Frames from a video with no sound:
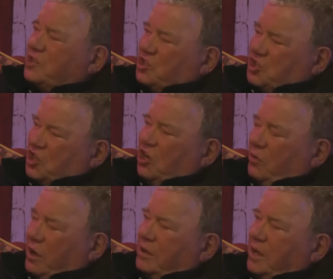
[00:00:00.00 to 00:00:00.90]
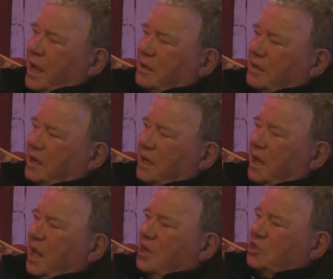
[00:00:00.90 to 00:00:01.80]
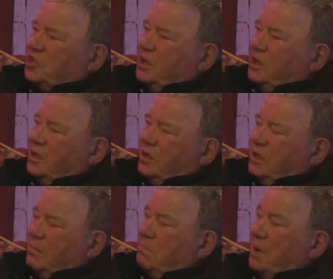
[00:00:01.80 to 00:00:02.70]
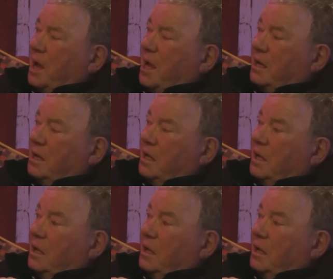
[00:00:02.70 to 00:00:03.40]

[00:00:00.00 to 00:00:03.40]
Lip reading: she a great candidate? She combined